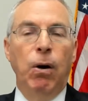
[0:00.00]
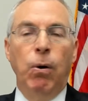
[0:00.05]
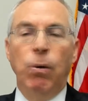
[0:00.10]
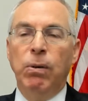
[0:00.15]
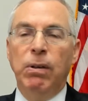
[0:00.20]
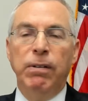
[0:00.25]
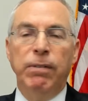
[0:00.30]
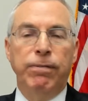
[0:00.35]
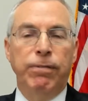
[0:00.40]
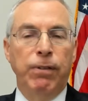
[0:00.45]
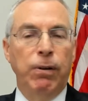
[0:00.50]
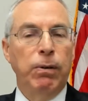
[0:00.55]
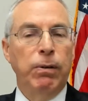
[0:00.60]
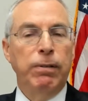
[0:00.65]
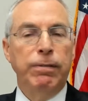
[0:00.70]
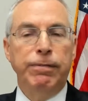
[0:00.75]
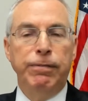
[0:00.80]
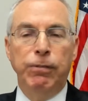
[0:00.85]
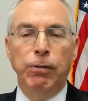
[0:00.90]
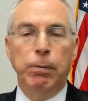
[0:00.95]
only
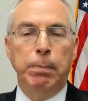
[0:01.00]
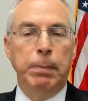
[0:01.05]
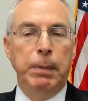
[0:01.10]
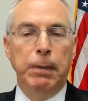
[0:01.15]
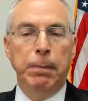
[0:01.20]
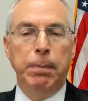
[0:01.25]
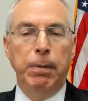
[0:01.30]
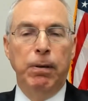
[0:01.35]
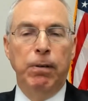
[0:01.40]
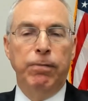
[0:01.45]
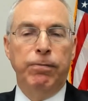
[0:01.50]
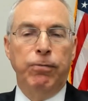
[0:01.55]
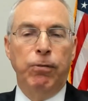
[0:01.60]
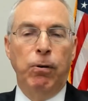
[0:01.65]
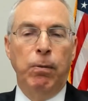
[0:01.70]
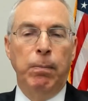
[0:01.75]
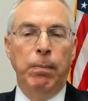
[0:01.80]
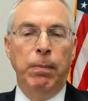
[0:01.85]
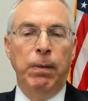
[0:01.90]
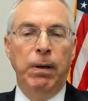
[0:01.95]
very few people
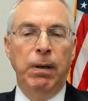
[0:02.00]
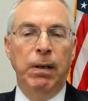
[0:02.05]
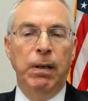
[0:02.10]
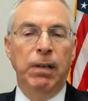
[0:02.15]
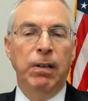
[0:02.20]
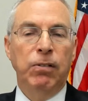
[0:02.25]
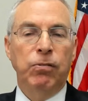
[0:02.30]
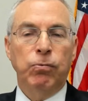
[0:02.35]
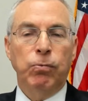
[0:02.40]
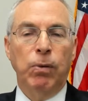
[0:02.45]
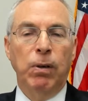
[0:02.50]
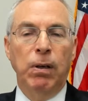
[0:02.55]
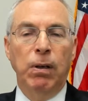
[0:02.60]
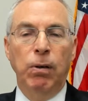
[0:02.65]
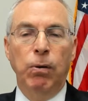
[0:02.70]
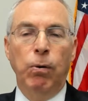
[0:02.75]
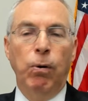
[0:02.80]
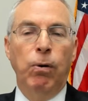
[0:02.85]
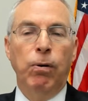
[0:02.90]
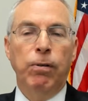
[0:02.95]
from
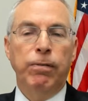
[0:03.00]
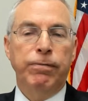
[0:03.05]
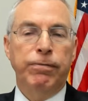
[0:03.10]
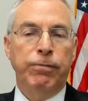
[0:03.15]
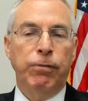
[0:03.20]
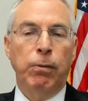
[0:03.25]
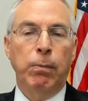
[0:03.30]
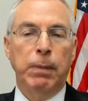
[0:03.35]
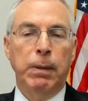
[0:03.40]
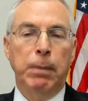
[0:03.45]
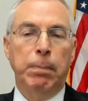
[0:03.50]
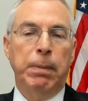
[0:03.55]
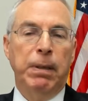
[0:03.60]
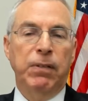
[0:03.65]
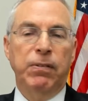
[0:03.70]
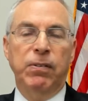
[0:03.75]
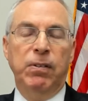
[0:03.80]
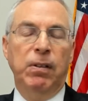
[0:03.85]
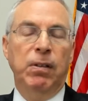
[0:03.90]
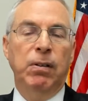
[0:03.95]
Israel or from the
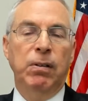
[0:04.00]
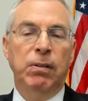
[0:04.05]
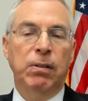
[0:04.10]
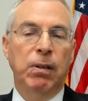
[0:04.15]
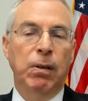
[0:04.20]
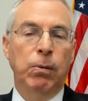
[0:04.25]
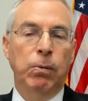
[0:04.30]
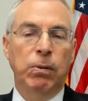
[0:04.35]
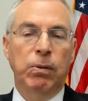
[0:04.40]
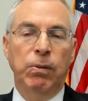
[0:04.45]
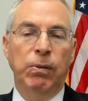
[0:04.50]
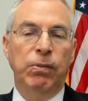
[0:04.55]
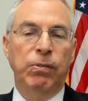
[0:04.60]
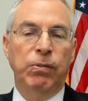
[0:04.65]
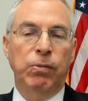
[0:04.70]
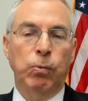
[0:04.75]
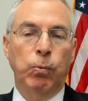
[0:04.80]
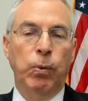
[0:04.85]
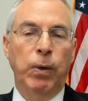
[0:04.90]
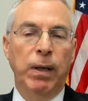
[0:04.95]
Palestinian
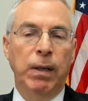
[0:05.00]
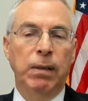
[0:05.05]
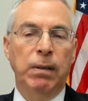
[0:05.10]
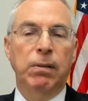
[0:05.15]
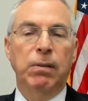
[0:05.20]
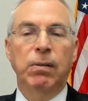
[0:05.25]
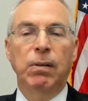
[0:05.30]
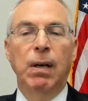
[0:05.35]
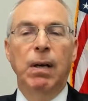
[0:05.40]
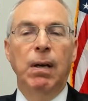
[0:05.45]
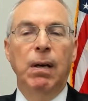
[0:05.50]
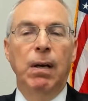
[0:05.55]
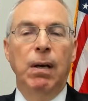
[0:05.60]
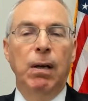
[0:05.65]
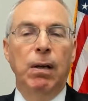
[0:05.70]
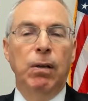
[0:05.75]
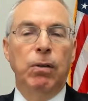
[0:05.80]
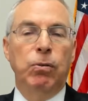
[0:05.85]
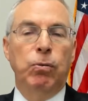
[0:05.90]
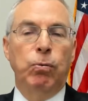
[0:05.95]
territories went
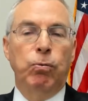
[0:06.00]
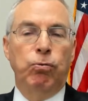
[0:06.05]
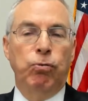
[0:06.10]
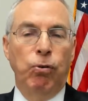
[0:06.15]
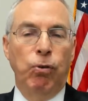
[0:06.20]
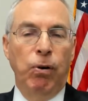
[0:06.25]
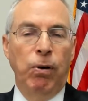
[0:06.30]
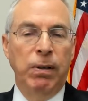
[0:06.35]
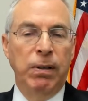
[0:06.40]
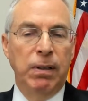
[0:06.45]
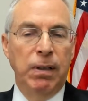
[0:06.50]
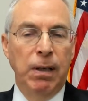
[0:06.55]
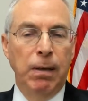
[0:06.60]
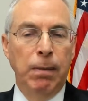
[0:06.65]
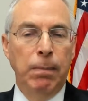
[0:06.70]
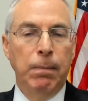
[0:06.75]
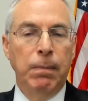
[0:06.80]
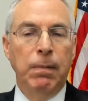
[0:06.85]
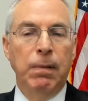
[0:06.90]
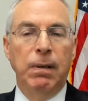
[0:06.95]
to join
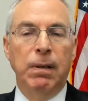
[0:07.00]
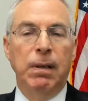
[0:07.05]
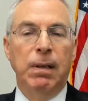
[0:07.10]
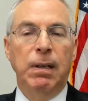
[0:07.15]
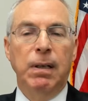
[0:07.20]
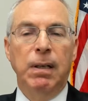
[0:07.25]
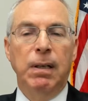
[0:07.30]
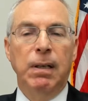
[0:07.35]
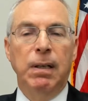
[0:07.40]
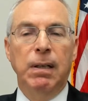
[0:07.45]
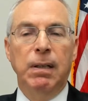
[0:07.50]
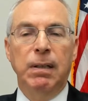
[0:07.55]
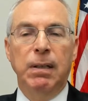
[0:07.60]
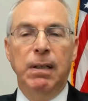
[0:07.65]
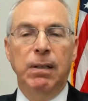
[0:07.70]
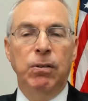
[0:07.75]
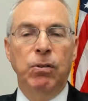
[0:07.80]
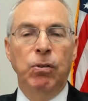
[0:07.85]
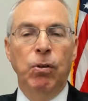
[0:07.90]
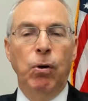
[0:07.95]
them.
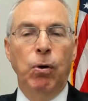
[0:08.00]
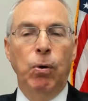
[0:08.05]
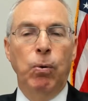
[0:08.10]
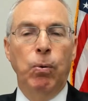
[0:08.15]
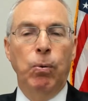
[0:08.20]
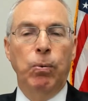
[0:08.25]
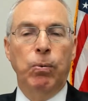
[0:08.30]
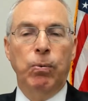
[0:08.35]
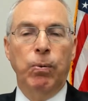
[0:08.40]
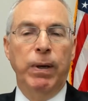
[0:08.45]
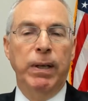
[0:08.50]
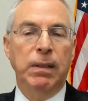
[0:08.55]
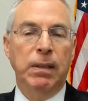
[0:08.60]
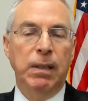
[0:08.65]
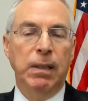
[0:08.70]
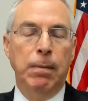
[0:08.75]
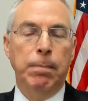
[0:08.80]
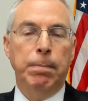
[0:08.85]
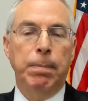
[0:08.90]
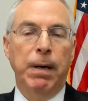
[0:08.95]
They had no
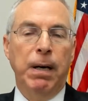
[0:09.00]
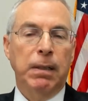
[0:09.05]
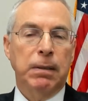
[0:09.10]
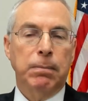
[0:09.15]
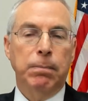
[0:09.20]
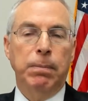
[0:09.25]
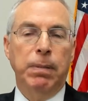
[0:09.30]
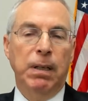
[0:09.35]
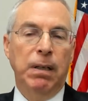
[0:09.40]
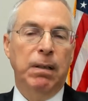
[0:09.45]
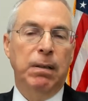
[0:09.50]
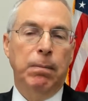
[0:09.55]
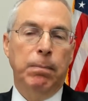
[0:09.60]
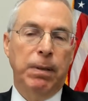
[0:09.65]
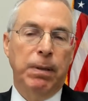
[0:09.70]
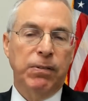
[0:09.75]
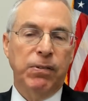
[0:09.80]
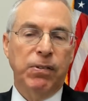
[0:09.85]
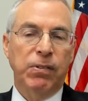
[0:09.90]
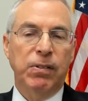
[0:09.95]
great impact,
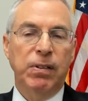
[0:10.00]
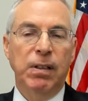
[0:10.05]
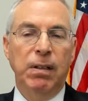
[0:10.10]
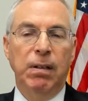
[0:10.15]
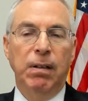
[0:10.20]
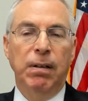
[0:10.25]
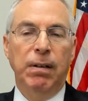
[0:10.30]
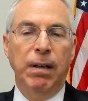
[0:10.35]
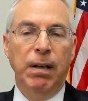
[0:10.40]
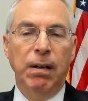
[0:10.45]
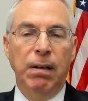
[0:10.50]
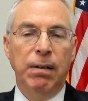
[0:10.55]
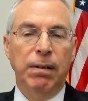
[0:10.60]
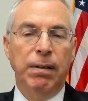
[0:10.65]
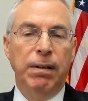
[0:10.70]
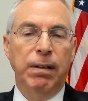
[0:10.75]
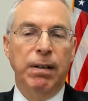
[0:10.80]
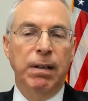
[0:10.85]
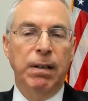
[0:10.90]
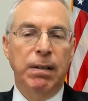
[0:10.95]
but still,
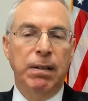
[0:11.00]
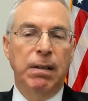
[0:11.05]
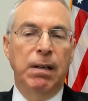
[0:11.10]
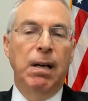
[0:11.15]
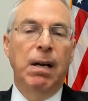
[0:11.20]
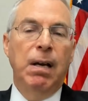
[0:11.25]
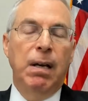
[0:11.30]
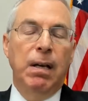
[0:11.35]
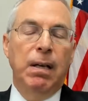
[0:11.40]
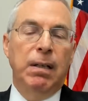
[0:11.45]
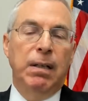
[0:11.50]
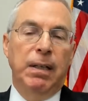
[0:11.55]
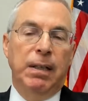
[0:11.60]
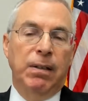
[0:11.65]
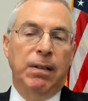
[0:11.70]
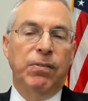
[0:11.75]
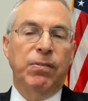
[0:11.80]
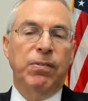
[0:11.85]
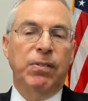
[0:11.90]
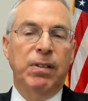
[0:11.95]
they
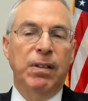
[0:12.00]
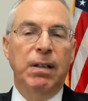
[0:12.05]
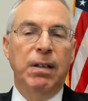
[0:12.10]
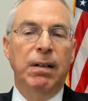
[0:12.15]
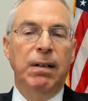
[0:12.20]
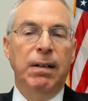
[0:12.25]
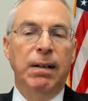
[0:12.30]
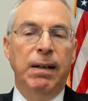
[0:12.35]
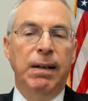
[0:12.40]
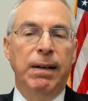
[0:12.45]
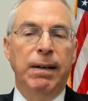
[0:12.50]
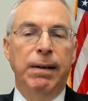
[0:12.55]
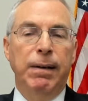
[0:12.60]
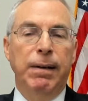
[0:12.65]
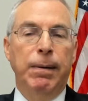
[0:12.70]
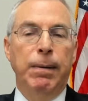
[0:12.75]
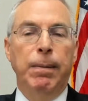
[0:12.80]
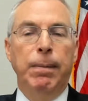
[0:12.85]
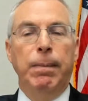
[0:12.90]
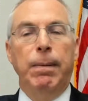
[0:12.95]
can still,
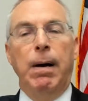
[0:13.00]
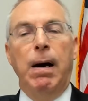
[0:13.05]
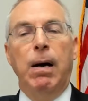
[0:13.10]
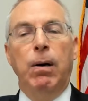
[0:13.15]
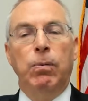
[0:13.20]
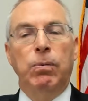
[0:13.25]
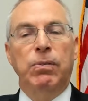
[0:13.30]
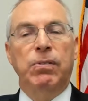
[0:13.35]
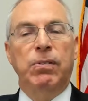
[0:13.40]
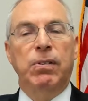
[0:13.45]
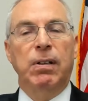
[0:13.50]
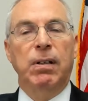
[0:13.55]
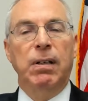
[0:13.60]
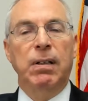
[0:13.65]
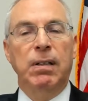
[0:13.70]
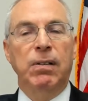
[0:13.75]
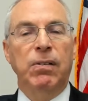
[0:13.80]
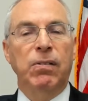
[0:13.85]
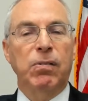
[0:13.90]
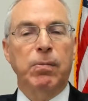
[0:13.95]
I would
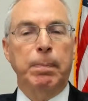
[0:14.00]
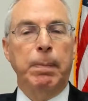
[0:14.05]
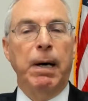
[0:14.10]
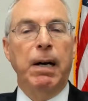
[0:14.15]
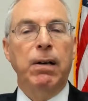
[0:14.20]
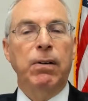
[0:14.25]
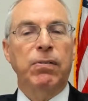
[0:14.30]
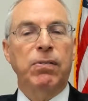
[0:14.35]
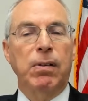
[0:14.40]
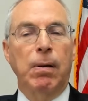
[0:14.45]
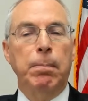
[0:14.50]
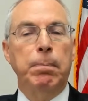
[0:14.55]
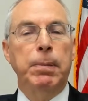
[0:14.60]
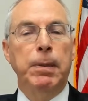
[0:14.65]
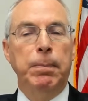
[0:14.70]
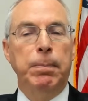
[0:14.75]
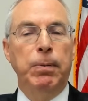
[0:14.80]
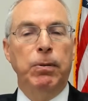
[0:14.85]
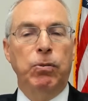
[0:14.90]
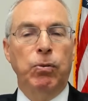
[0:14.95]
say, inspire some
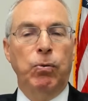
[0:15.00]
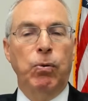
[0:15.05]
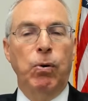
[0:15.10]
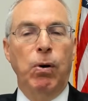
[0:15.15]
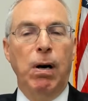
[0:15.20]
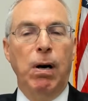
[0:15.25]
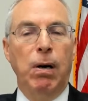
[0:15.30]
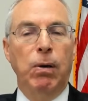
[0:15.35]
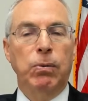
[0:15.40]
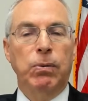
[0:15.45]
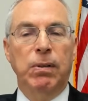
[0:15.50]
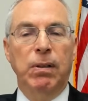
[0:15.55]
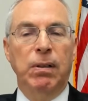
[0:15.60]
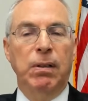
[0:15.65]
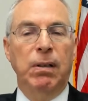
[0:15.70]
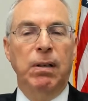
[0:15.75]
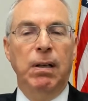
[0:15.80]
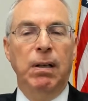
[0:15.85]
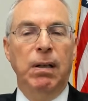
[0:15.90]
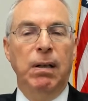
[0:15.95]
people to go out
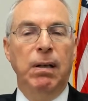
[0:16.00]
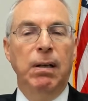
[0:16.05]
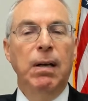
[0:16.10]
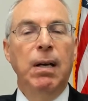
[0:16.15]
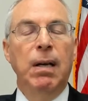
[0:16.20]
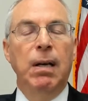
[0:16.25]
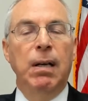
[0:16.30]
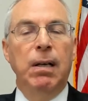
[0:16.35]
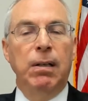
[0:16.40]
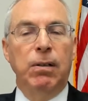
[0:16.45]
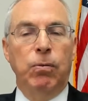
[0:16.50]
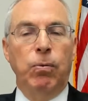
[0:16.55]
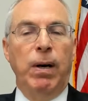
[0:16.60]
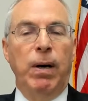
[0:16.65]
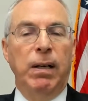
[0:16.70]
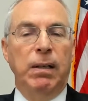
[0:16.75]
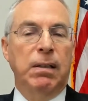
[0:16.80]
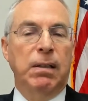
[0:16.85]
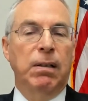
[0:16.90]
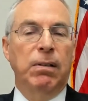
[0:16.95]
and
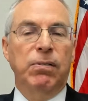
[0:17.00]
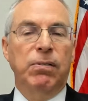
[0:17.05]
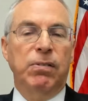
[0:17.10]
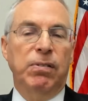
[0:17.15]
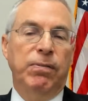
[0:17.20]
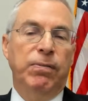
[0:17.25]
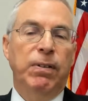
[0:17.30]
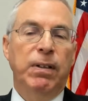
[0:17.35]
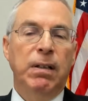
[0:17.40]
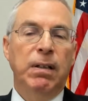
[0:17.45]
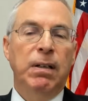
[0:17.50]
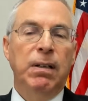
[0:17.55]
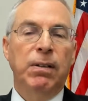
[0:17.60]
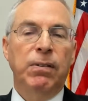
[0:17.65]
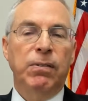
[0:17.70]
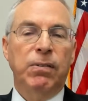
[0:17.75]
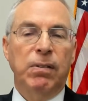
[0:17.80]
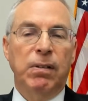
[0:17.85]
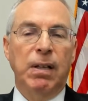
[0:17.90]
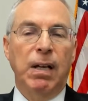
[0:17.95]
try and kill
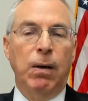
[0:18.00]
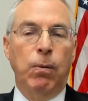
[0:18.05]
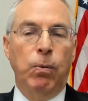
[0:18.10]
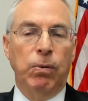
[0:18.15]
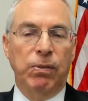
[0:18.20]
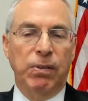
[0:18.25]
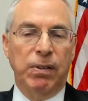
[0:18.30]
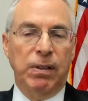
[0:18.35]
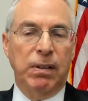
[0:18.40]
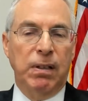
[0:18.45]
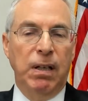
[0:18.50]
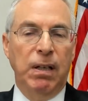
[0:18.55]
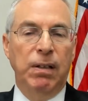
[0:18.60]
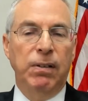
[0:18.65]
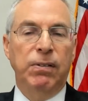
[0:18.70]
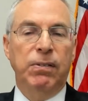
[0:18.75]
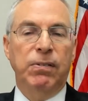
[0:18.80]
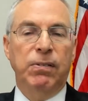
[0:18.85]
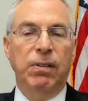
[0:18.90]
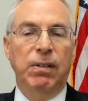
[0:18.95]
civilians. That was the
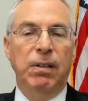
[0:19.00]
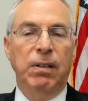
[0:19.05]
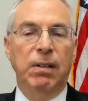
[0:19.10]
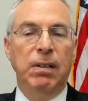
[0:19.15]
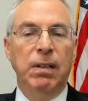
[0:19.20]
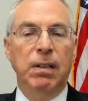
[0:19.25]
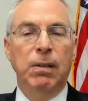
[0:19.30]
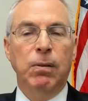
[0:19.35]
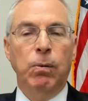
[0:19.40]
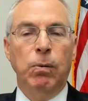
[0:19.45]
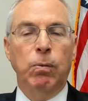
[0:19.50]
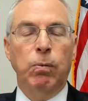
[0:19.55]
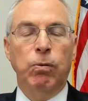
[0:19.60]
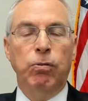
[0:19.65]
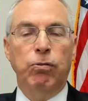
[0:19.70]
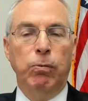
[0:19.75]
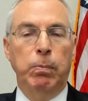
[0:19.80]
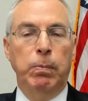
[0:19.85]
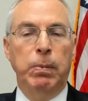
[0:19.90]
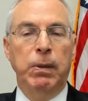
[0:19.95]
case here, and we
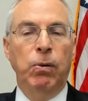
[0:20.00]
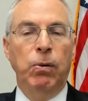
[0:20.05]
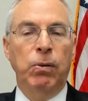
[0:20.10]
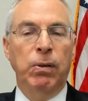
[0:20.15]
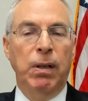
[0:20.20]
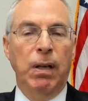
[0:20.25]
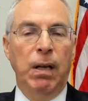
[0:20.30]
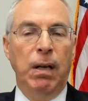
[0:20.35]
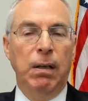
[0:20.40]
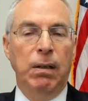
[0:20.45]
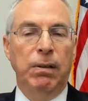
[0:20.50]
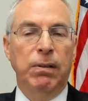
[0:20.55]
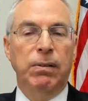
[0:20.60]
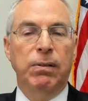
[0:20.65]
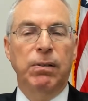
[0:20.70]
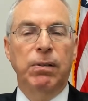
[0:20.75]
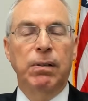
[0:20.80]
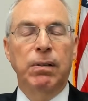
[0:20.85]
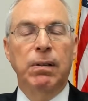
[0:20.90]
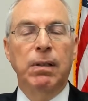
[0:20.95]
should be on the
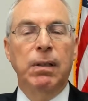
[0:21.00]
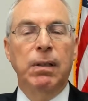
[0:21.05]
alert.